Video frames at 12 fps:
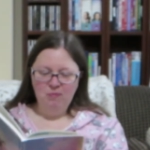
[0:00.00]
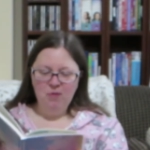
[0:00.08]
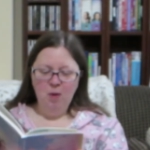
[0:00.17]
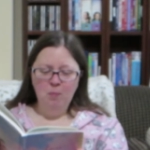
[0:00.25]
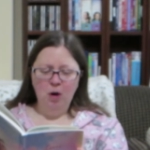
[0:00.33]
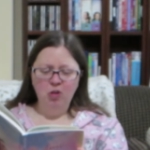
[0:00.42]

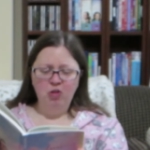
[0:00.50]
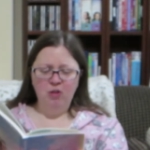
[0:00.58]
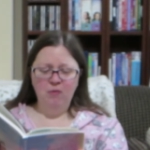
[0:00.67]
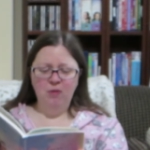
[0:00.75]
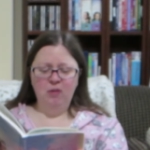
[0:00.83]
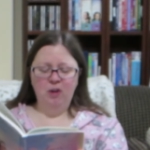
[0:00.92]
March
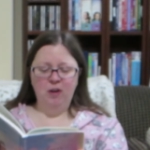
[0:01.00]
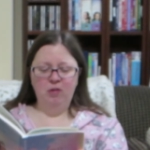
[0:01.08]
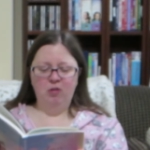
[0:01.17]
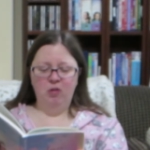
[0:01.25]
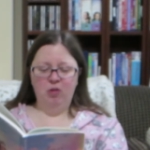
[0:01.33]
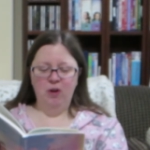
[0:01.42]
17th,
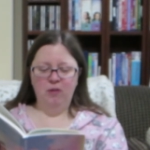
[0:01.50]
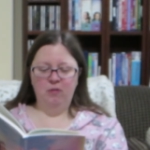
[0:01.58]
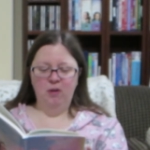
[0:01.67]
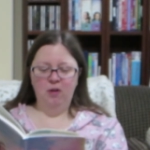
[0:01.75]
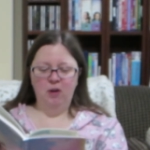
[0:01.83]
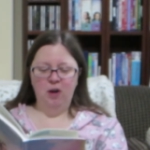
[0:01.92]

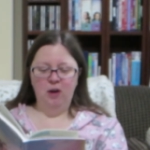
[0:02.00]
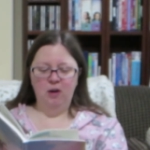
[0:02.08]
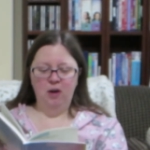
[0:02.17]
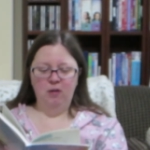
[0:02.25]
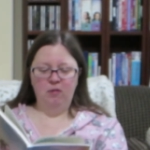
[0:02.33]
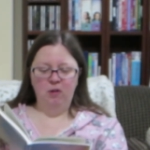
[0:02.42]
2009,
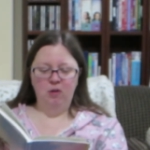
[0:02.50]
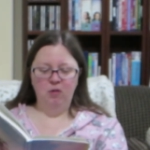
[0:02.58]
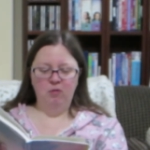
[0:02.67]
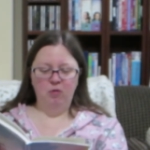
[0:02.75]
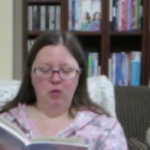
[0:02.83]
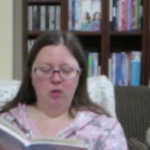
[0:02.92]
19
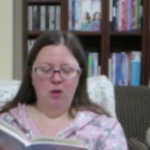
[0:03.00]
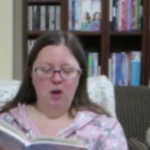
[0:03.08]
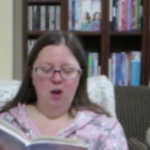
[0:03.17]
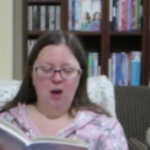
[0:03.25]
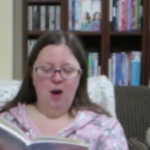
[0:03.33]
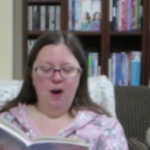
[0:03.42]
years old.
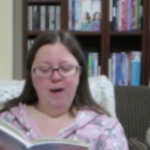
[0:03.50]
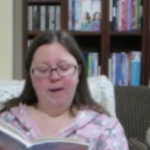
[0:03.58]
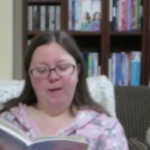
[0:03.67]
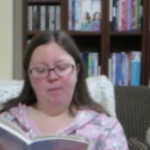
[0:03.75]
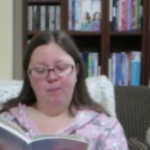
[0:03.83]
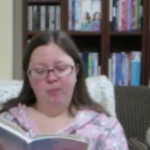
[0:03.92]

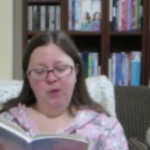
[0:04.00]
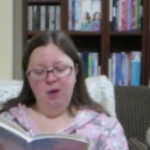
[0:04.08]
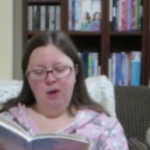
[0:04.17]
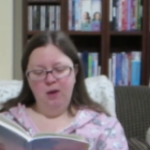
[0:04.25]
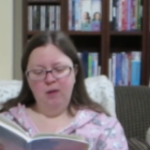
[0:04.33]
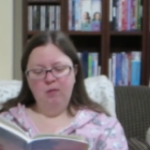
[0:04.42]
Hi,
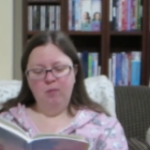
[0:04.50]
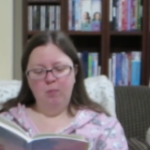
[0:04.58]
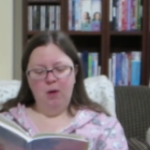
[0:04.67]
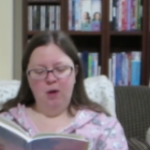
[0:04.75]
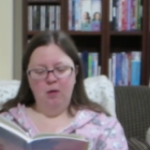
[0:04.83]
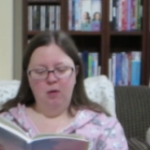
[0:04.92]
it's
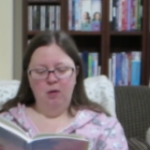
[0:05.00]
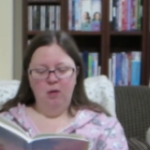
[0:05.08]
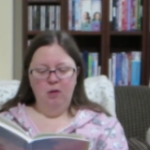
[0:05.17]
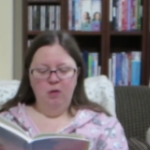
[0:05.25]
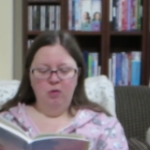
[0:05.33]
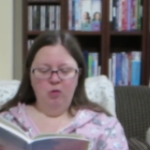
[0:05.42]
me,
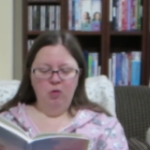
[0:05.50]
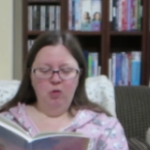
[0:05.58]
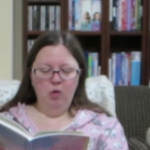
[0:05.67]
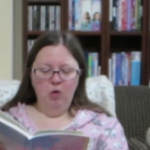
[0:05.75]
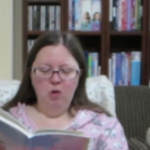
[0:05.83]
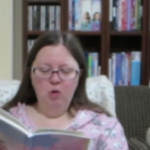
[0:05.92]
the
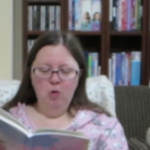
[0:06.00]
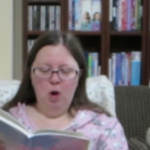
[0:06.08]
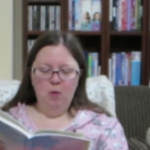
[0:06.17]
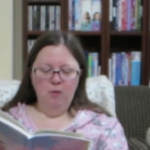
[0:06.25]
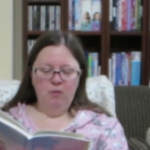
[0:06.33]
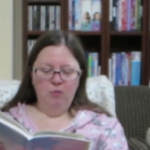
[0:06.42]
girl who
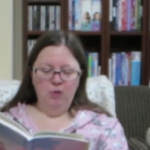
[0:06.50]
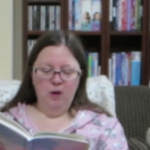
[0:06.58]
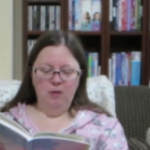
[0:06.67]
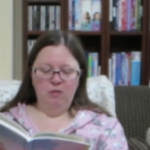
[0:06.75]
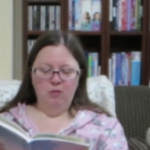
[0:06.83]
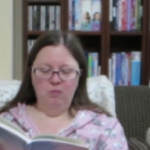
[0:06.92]
always
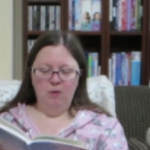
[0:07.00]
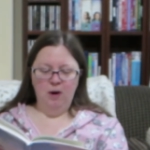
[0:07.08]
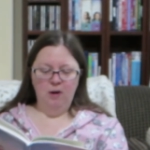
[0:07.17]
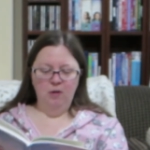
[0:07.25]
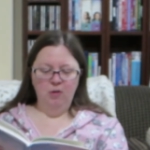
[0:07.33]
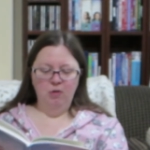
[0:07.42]
forgets to
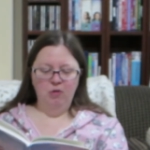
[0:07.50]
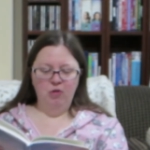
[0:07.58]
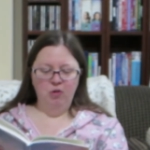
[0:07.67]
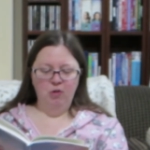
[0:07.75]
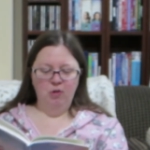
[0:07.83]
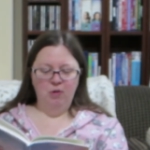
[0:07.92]
write in her
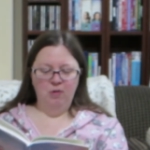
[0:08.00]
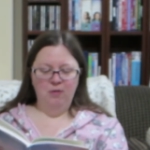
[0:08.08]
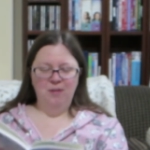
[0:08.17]
journal.